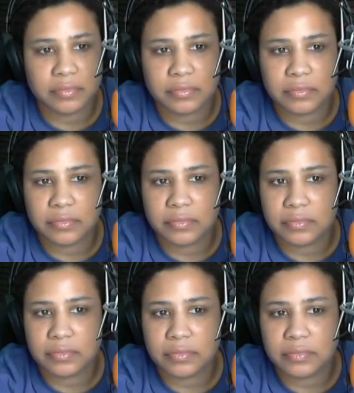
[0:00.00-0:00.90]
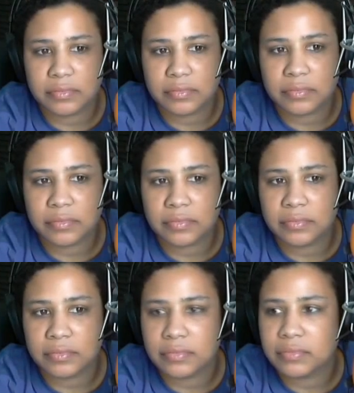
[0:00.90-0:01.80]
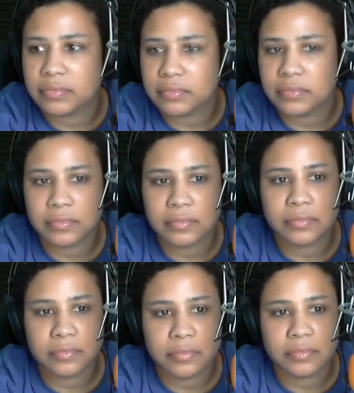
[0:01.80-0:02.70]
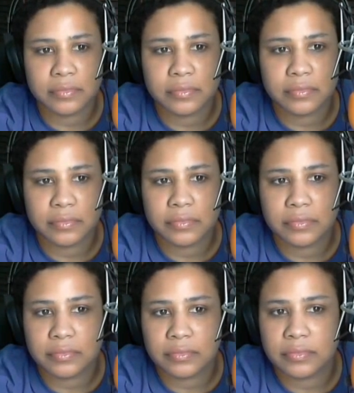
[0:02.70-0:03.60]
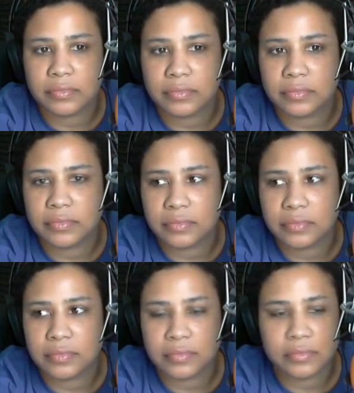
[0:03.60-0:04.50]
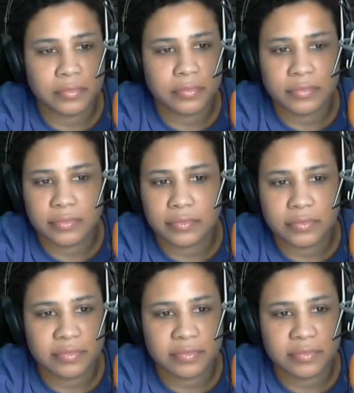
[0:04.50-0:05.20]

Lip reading: (silent)